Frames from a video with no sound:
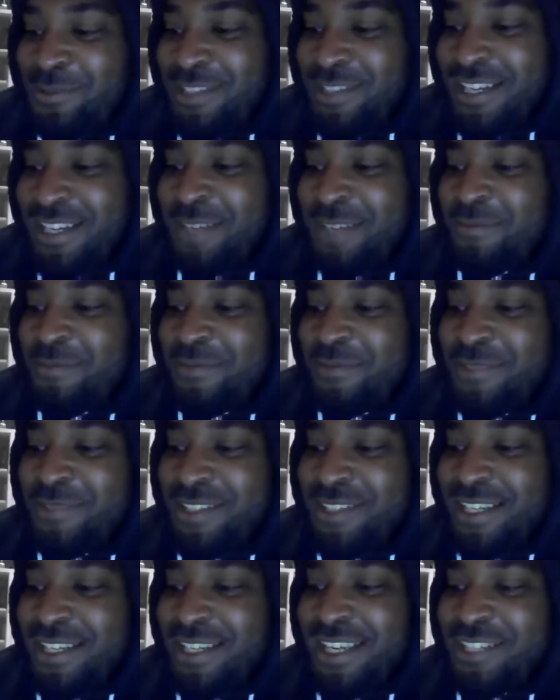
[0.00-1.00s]
time. We're
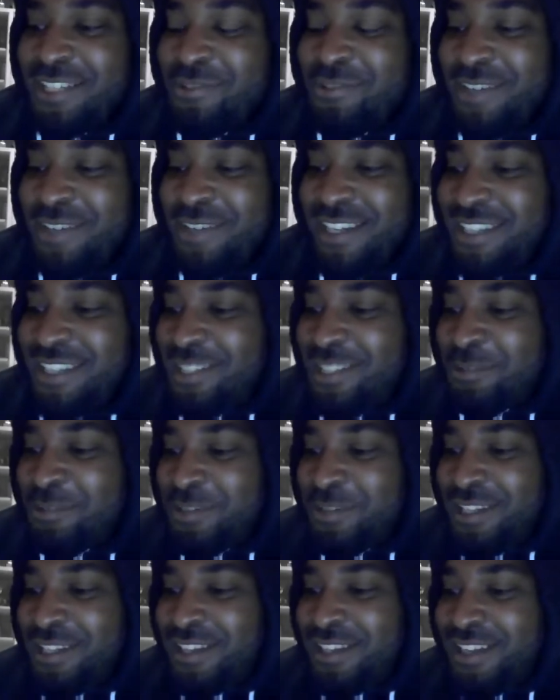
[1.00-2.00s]
going to get straight into
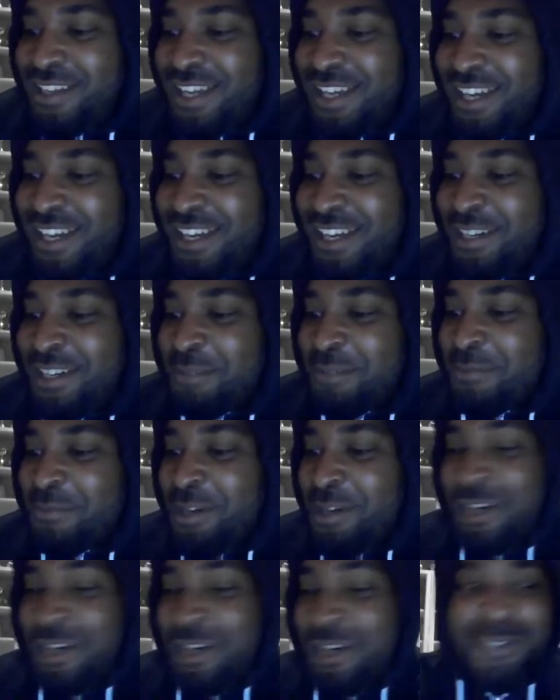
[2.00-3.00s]
it.
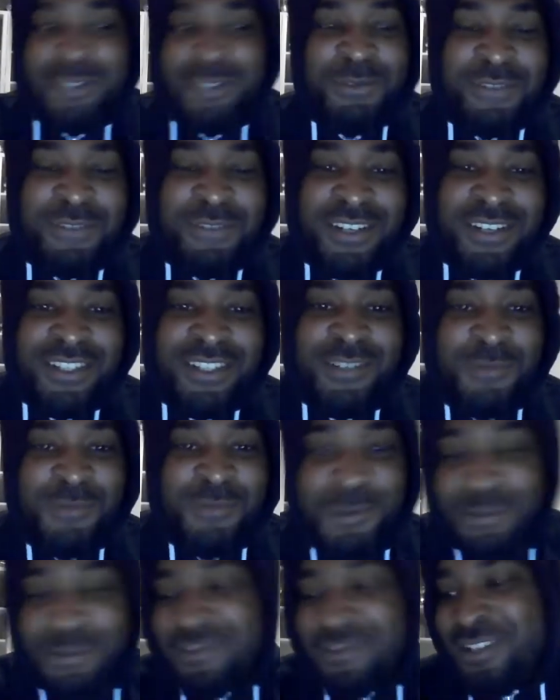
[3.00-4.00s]
Arsenal versus
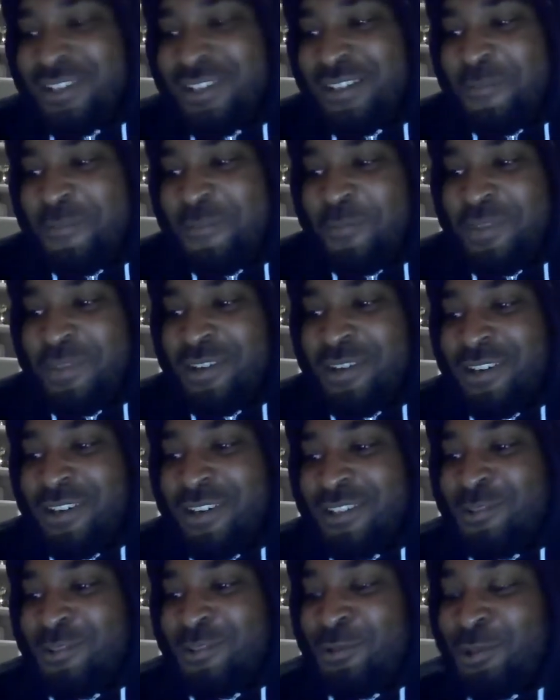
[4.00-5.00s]
Wolves.
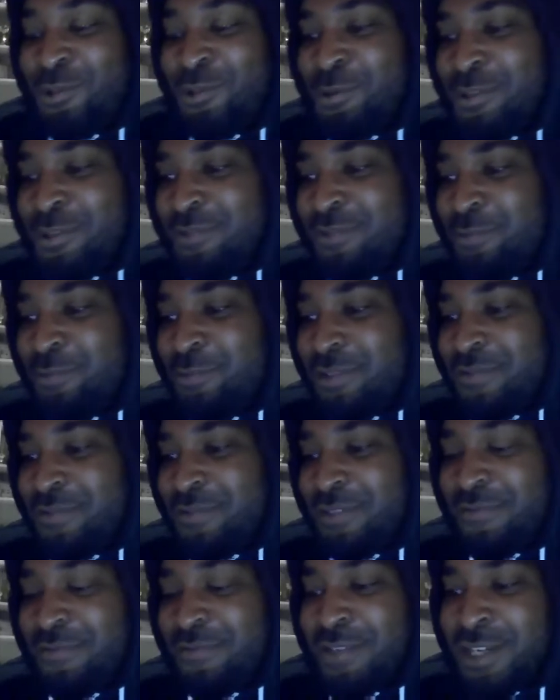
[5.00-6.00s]
Arsenal lose, what's
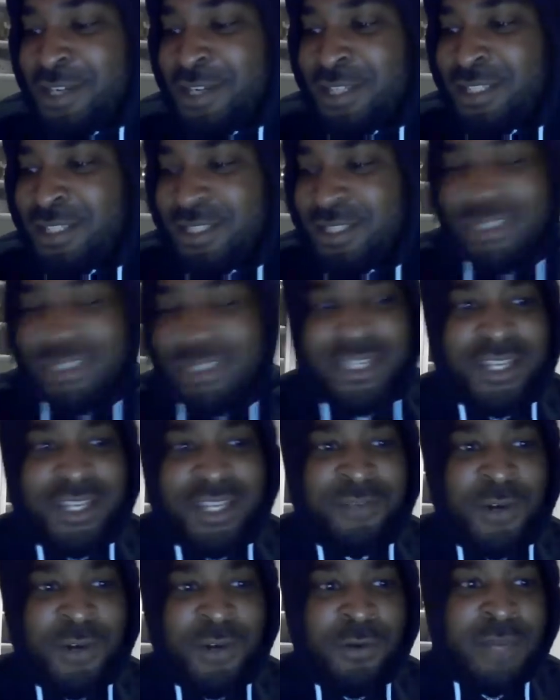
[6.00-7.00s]
the third
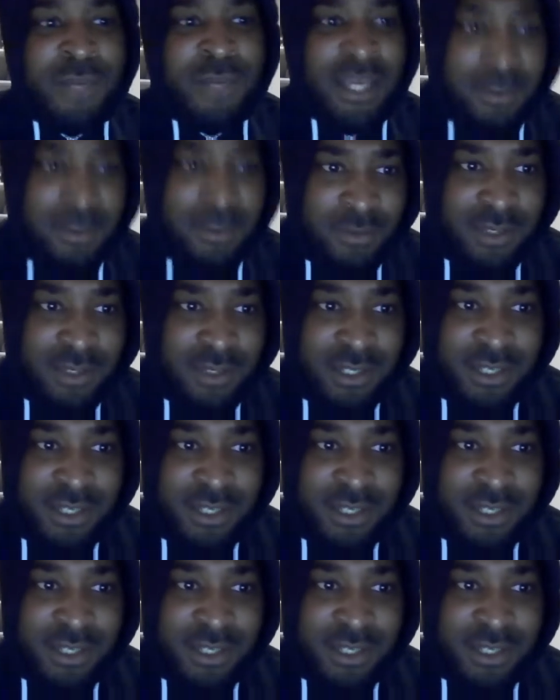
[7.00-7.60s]
consecutive home game?